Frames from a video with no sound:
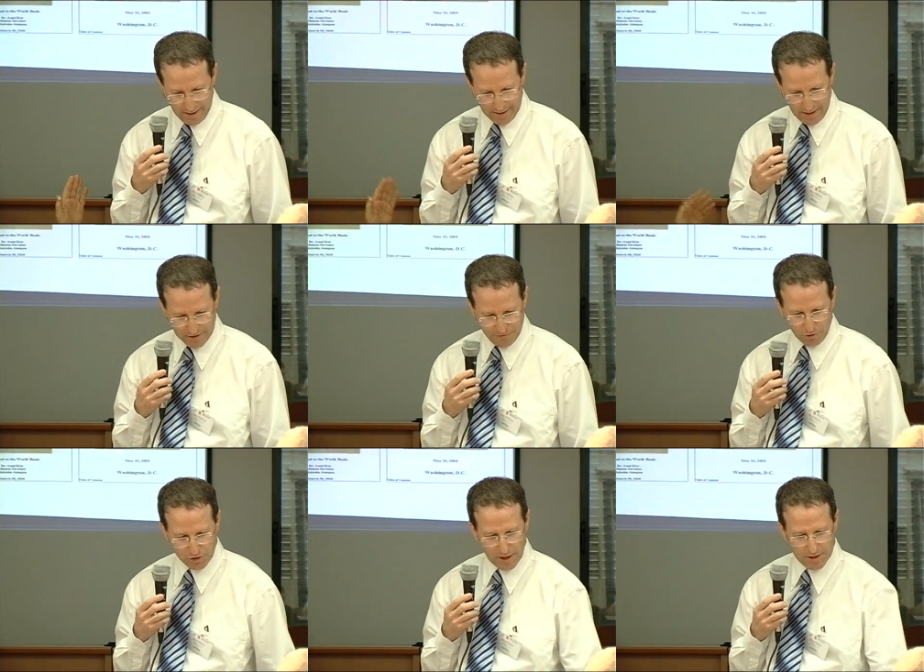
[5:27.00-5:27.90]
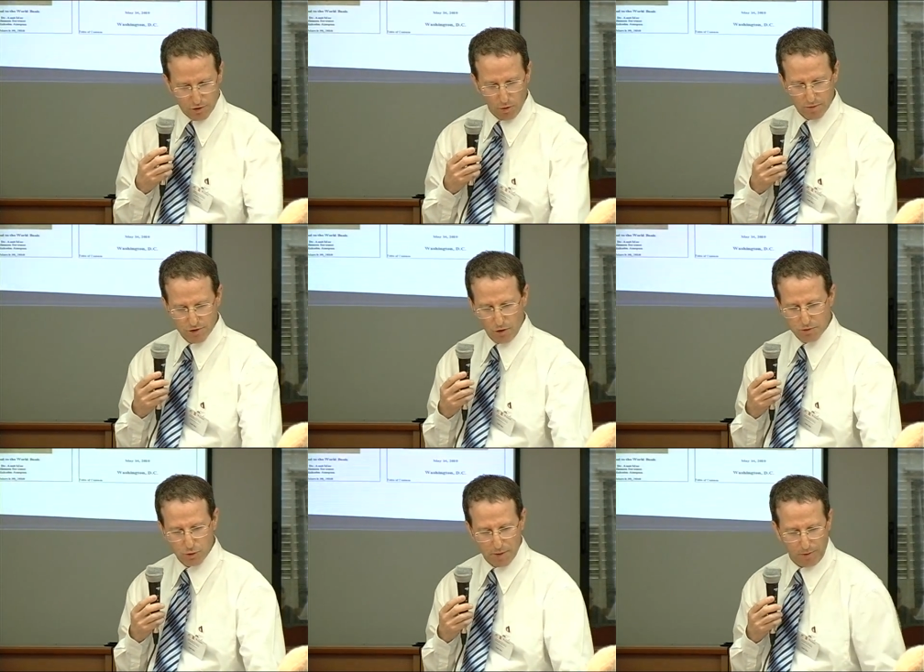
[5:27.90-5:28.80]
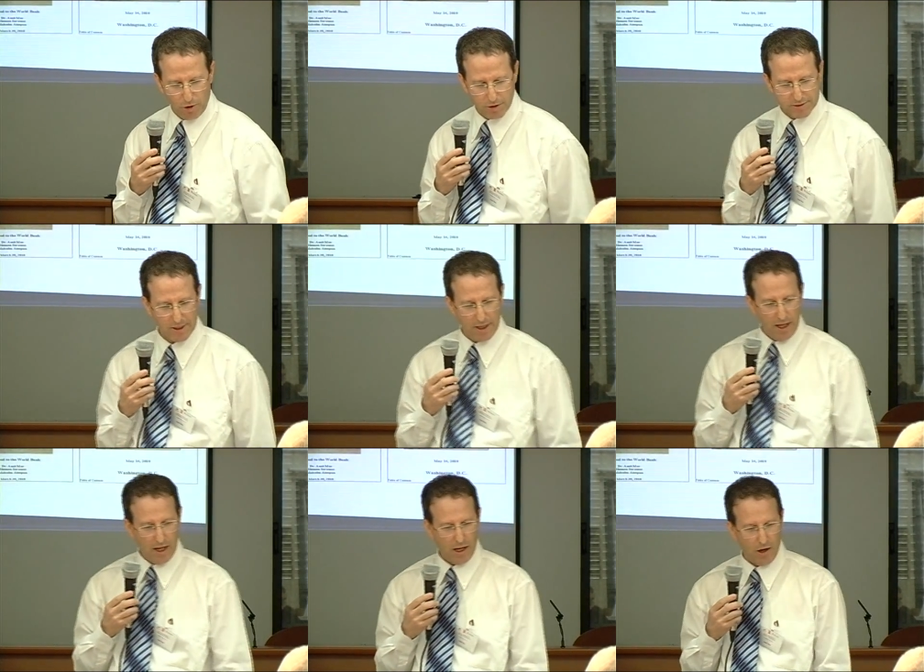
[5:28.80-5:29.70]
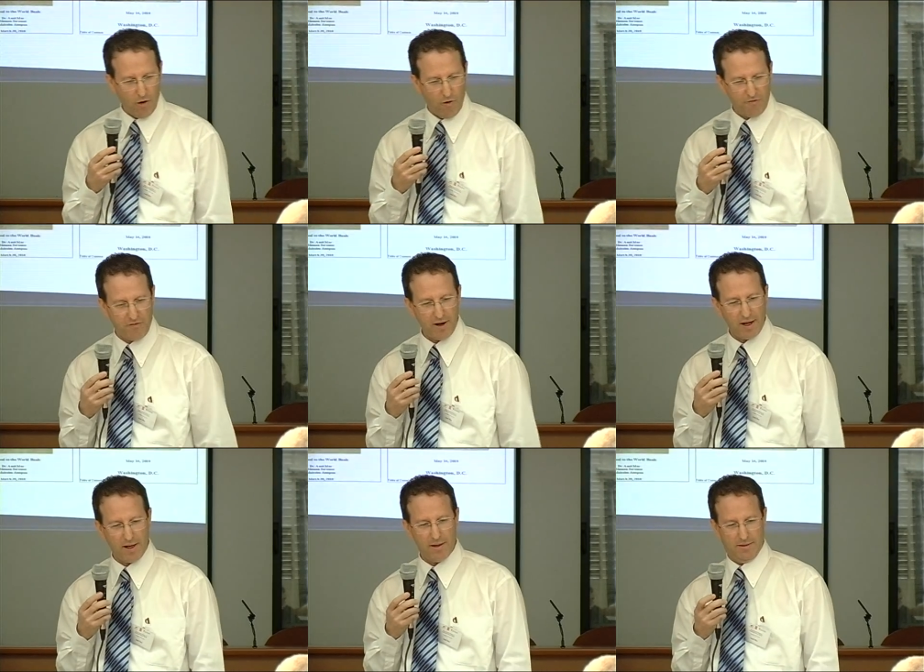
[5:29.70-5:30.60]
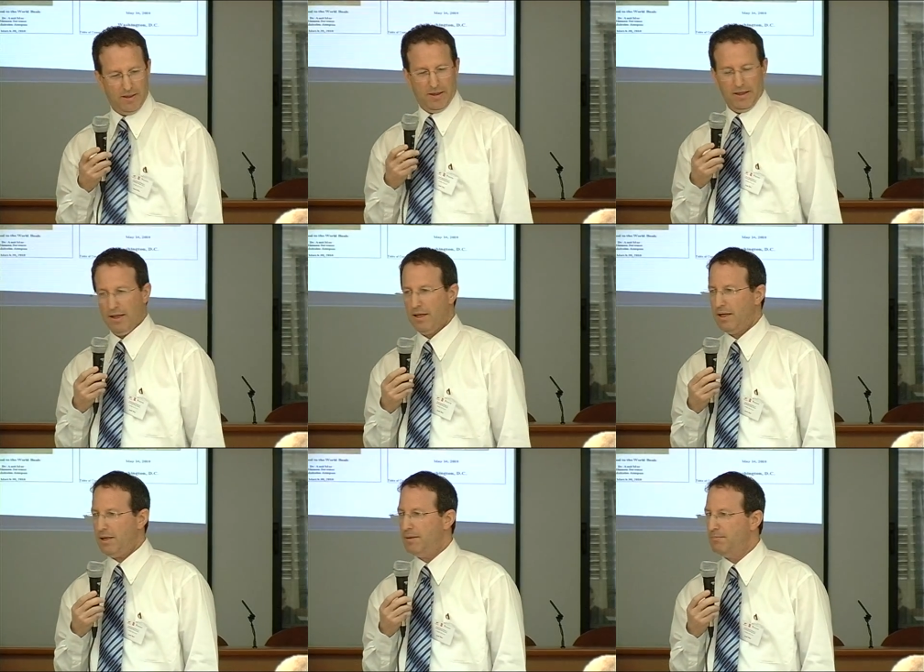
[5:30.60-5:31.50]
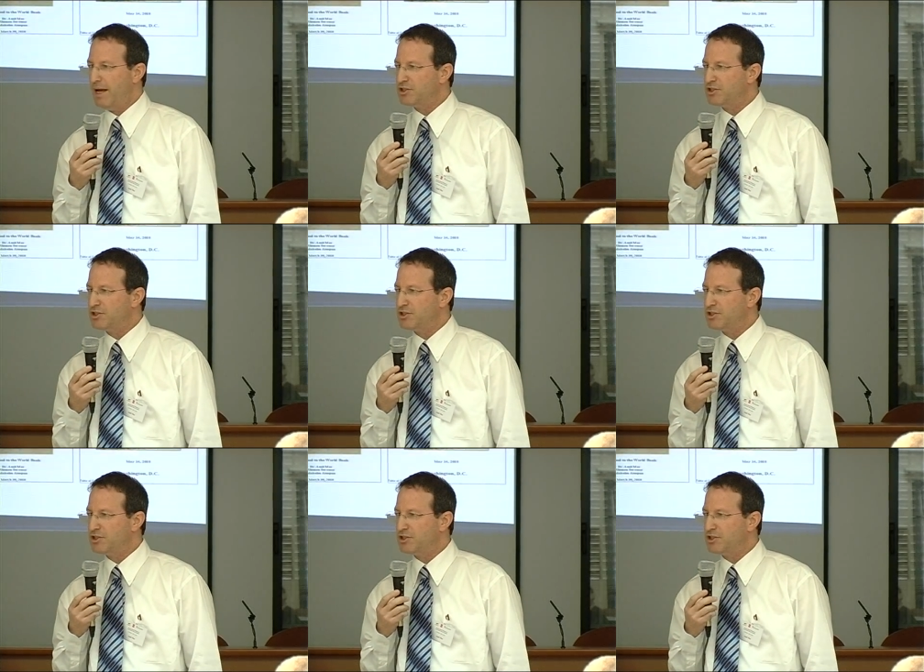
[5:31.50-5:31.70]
Uh, unfortunately, so those reports of uh, uh,